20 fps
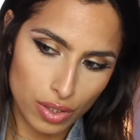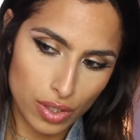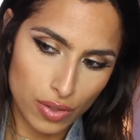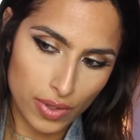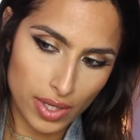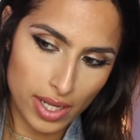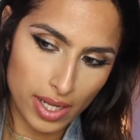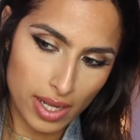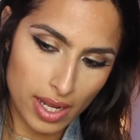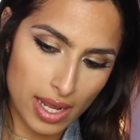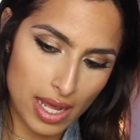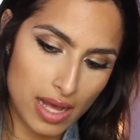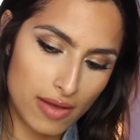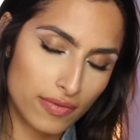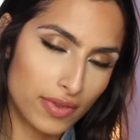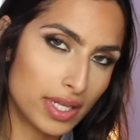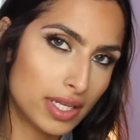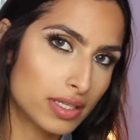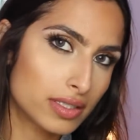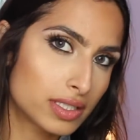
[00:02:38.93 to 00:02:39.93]
Okay, I have
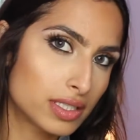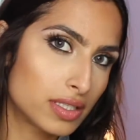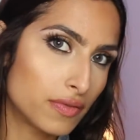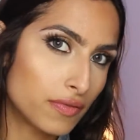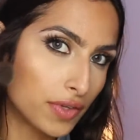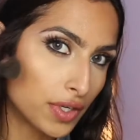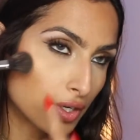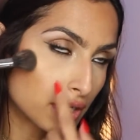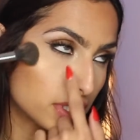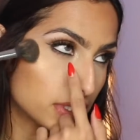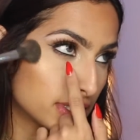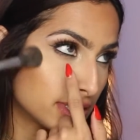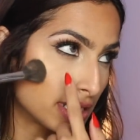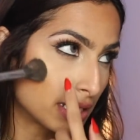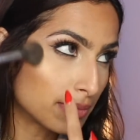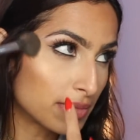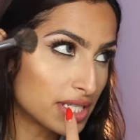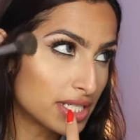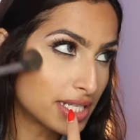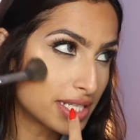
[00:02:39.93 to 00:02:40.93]
like severe
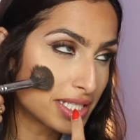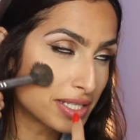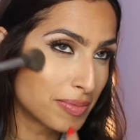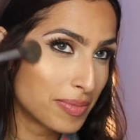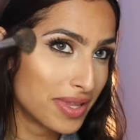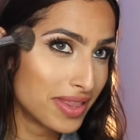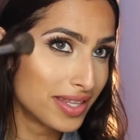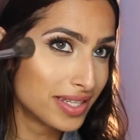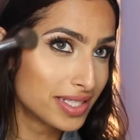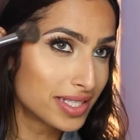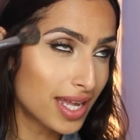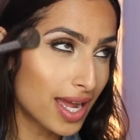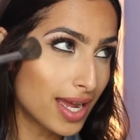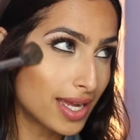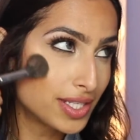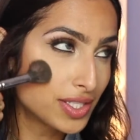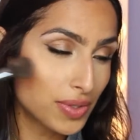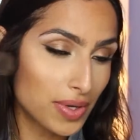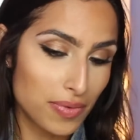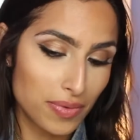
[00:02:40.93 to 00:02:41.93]
astigmatism in this
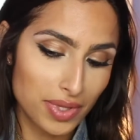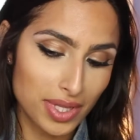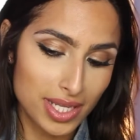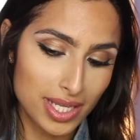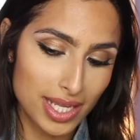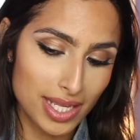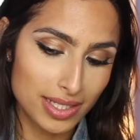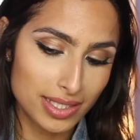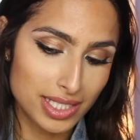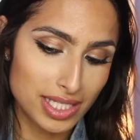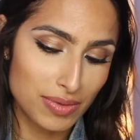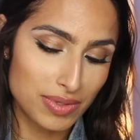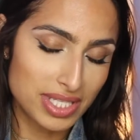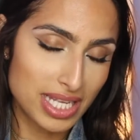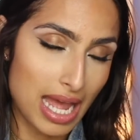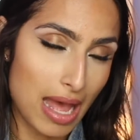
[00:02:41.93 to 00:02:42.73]
eye, so I really can't see what's